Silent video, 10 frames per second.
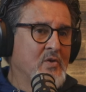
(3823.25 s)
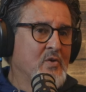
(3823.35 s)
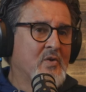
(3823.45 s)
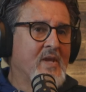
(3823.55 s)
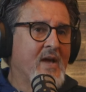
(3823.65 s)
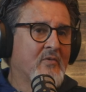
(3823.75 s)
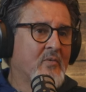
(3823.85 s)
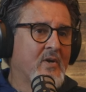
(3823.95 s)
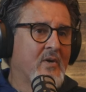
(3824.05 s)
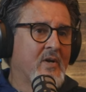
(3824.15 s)
you, you could have a
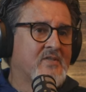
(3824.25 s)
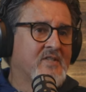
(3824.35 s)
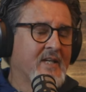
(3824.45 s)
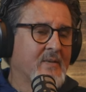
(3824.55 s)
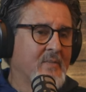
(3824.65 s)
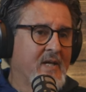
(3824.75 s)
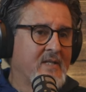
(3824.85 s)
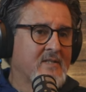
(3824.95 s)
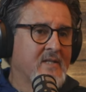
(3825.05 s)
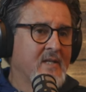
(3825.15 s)
runner on second
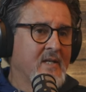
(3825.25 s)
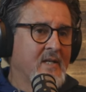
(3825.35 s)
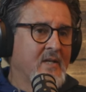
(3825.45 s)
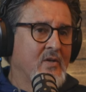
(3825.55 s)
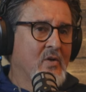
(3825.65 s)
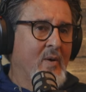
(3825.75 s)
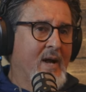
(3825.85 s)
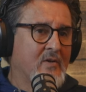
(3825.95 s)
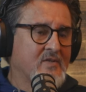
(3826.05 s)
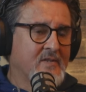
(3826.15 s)
base, no
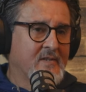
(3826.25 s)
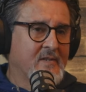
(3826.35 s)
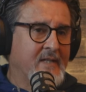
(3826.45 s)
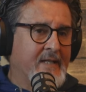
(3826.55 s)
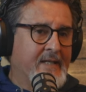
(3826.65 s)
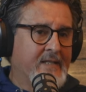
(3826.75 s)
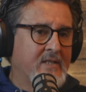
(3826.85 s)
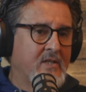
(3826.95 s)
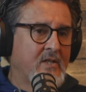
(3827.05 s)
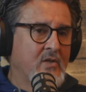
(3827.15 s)
outs,
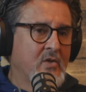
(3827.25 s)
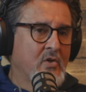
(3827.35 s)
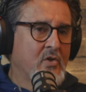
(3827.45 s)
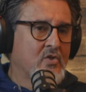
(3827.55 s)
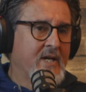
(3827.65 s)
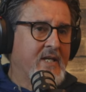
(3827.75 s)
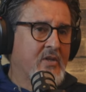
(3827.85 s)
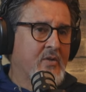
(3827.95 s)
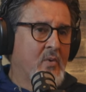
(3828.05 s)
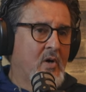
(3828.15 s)
and you know you're trying to
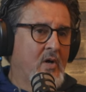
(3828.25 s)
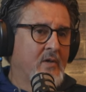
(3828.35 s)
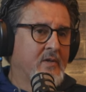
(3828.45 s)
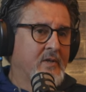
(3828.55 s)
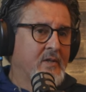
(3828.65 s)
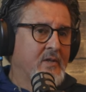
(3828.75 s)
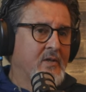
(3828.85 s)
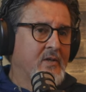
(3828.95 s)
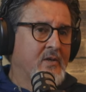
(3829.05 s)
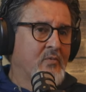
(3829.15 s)
hit the ball
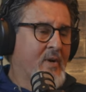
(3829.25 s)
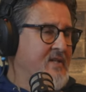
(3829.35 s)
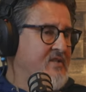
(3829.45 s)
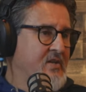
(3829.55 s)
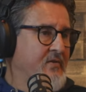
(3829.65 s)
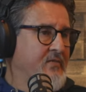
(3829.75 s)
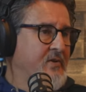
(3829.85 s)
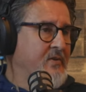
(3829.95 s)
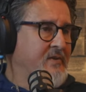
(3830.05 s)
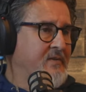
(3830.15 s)
right center
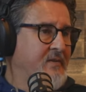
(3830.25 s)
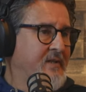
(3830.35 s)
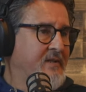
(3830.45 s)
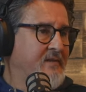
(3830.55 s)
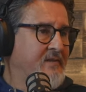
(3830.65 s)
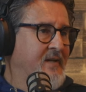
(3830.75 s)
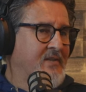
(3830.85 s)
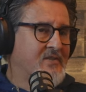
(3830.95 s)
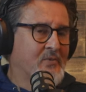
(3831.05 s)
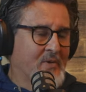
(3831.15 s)
field right?
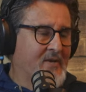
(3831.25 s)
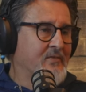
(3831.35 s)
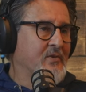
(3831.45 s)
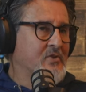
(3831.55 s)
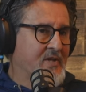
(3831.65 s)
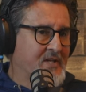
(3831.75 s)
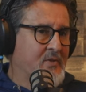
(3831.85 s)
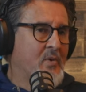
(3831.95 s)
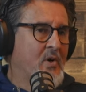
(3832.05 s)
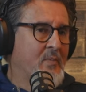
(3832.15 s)
Not to right field. You're trying to
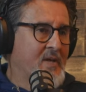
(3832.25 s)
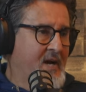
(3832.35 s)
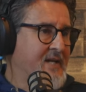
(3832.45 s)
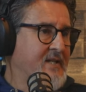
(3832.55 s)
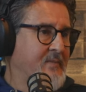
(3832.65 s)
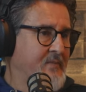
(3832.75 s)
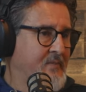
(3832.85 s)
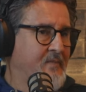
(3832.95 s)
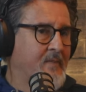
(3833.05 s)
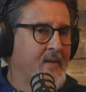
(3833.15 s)
hit the ball behind him.
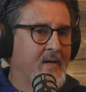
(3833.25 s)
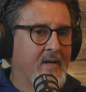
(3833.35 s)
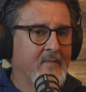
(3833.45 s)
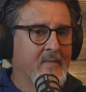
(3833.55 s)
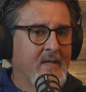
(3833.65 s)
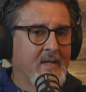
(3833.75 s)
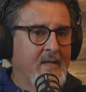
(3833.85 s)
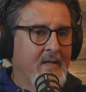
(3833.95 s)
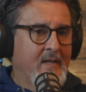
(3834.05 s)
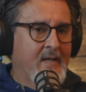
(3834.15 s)
Um,
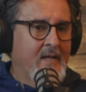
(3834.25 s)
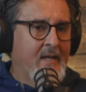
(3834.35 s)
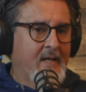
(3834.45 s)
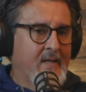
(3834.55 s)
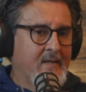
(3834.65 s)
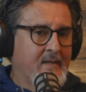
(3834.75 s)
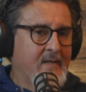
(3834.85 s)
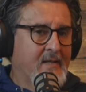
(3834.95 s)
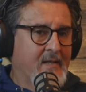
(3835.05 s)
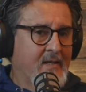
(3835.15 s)
and
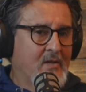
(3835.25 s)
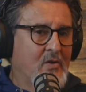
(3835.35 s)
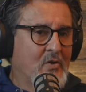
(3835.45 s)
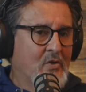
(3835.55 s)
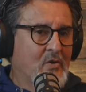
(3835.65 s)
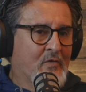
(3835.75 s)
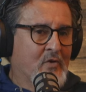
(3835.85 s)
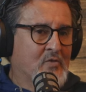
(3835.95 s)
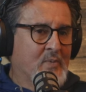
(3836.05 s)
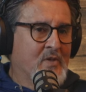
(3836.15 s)
the
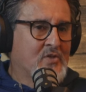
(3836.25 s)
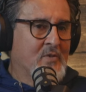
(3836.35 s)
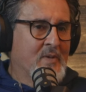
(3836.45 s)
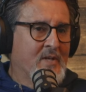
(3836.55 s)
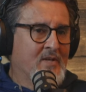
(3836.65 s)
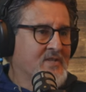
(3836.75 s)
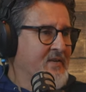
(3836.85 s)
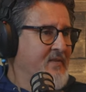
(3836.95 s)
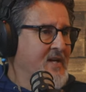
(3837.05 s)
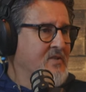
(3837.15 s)
first pitch could be an
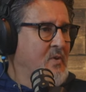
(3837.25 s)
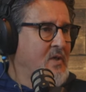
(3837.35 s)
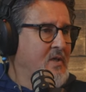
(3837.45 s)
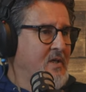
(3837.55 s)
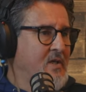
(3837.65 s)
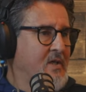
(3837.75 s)
inside fastball.